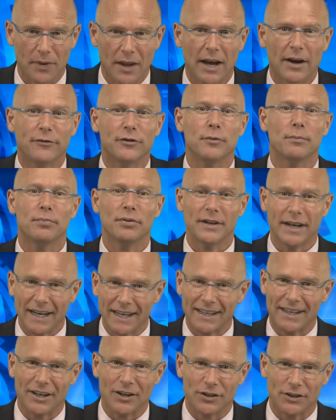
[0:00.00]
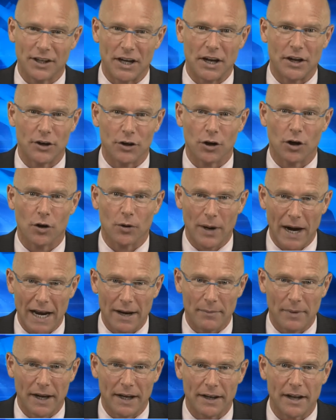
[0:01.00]
If you plead guilty at your
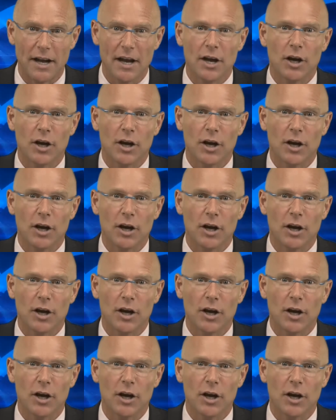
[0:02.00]
arraignment,